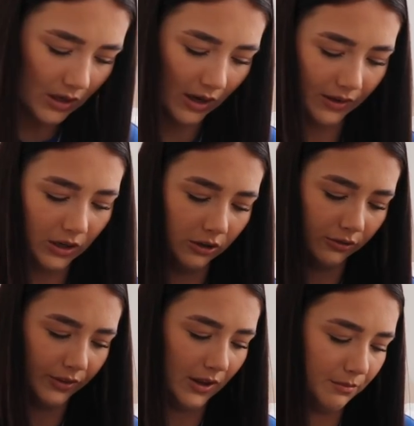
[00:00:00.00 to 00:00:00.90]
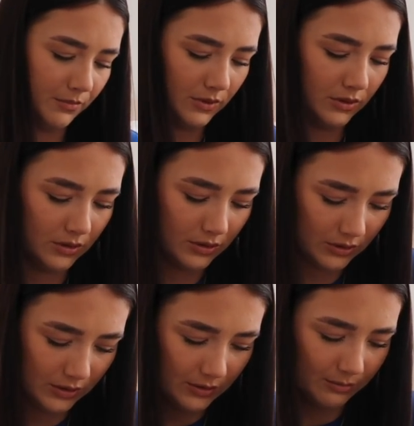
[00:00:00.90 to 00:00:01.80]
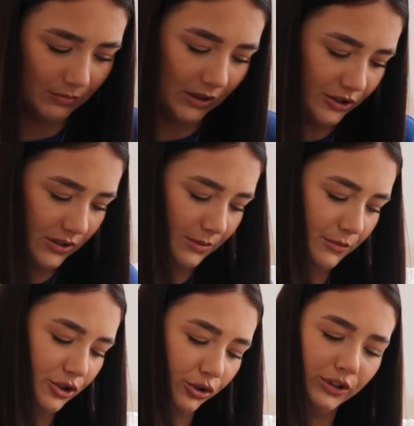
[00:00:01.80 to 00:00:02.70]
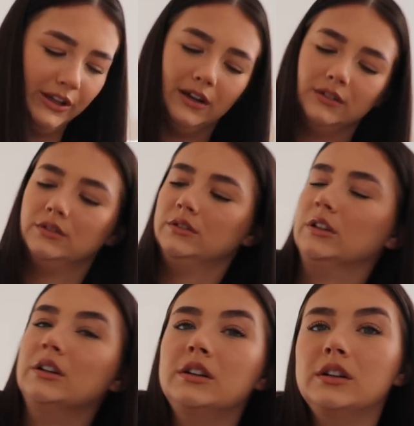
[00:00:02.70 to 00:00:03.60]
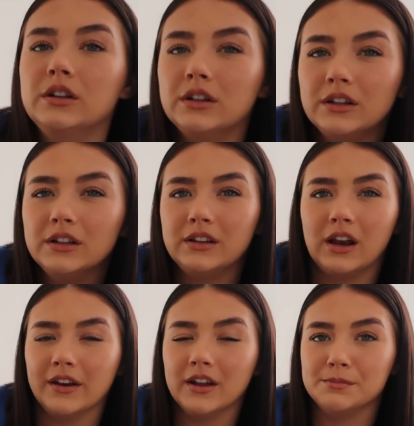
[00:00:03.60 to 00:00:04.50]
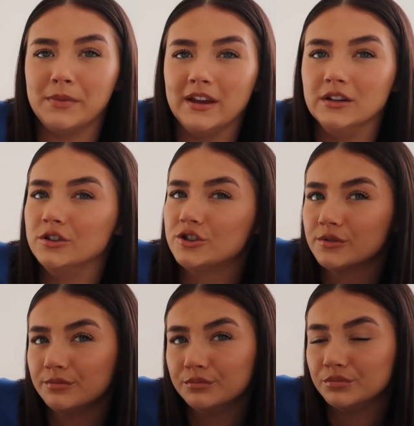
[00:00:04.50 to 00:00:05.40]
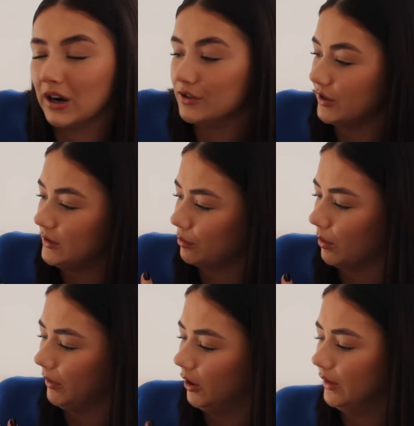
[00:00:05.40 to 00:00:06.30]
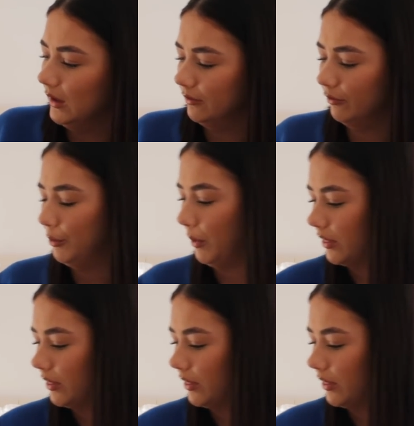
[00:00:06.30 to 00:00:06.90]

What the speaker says: Like the colour of them matches, let me show you. They're like nice beige brown, so these will probably go in the living room,